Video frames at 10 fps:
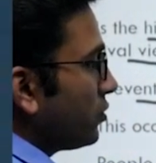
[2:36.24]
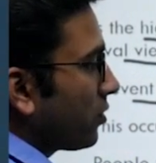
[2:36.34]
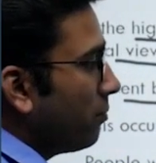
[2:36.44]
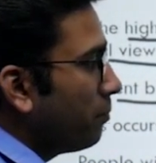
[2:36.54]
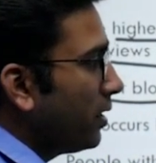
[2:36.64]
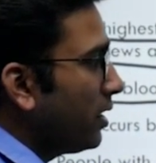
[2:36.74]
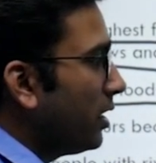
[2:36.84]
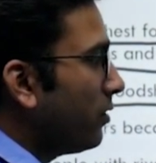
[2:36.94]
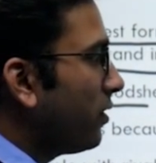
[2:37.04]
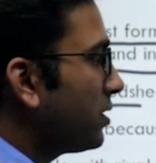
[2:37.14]
or competing
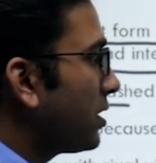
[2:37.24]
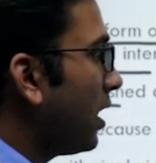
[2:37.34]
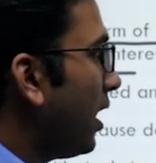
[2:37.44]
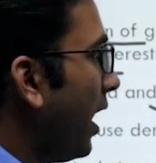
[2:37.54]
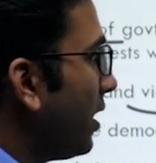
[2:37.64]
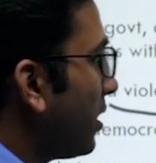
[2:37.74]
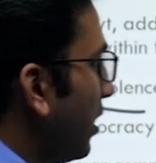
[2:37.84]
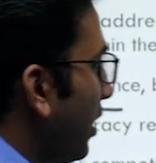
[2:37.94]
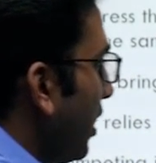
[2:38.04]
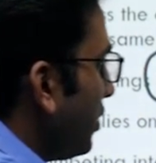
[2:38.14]
interests are
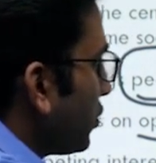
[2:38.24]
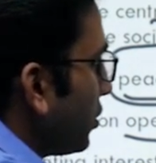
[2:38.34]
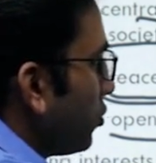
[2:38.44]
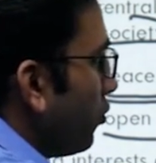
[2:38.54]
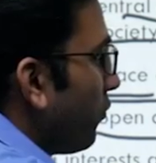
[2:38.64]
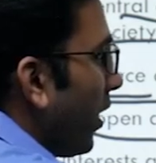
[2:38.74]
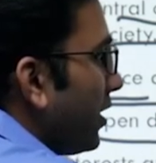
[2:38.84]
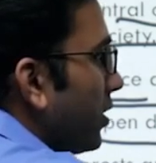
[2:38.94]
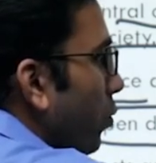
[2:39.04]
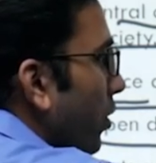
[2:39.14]
encouraged to
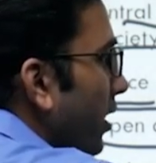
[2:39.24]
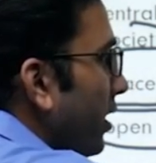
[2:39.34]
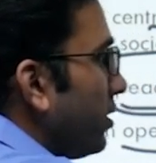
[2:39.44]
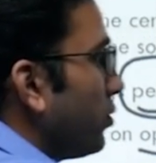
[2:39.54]
find a way to